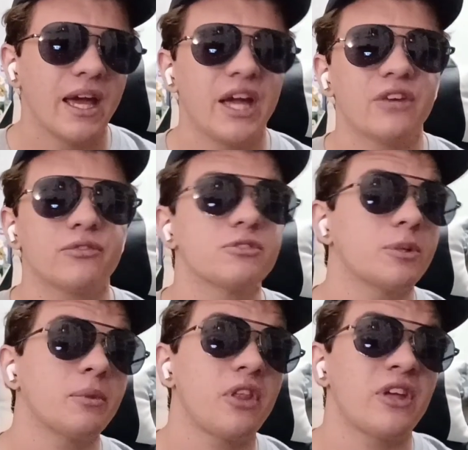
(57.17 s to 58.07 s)
And from
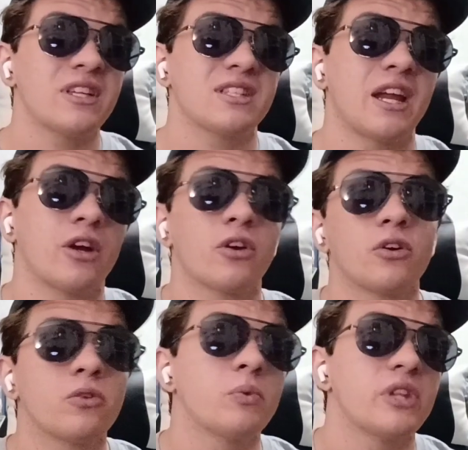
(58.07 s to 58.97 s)
some of the things that I
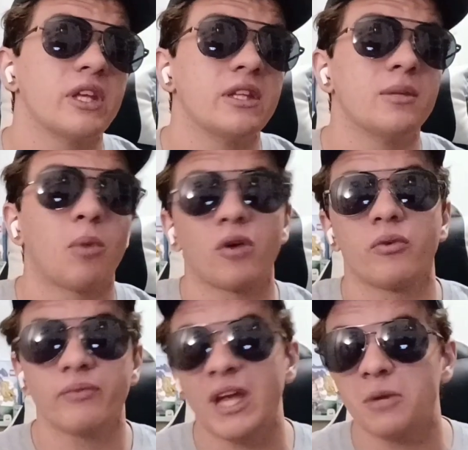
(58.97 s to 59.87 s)
heard within the
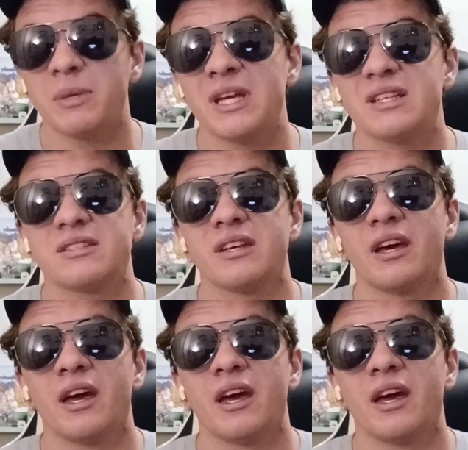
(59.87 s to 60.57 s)
Marvel fan base,